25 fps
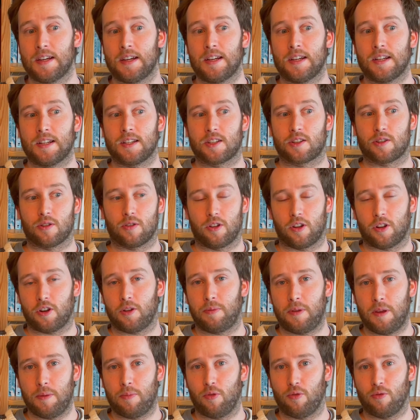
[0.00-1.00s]
So a lot
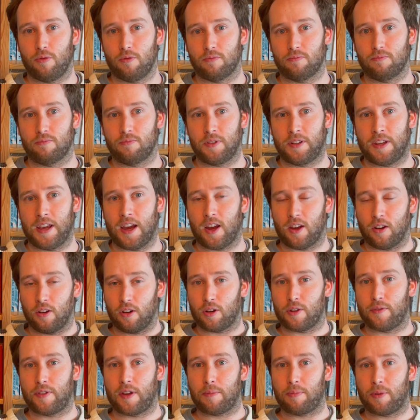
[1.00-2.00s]
of people get a
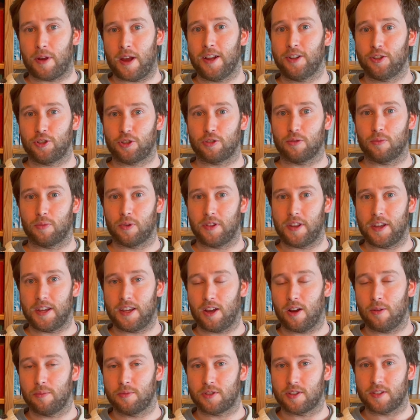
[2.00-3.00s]
lot of apprehension when they
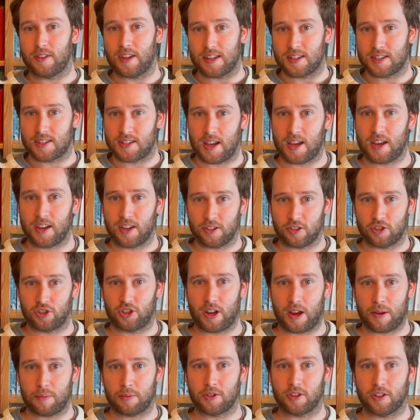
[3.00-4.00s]
come to their second
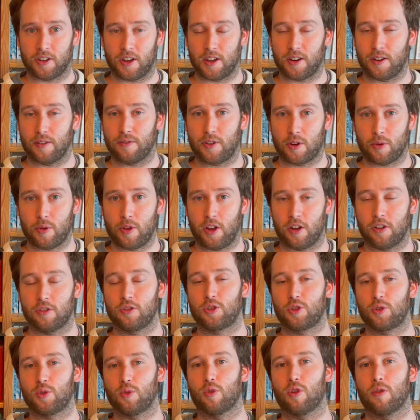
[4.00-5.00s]
chapter and are very
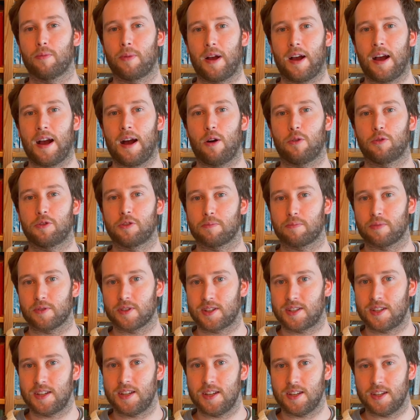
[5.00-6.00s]
unsure about how to
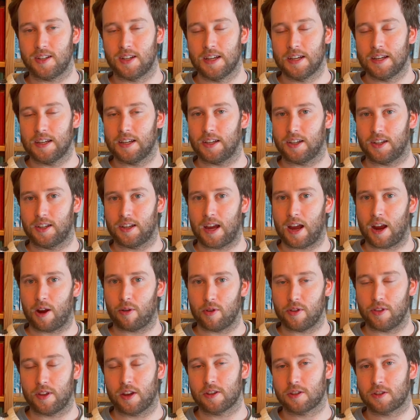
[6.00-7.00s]
proceed and
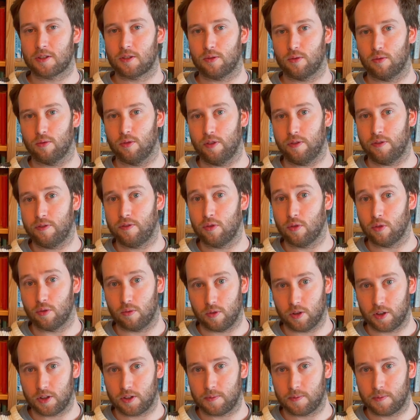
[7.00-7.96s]
carry that story forward.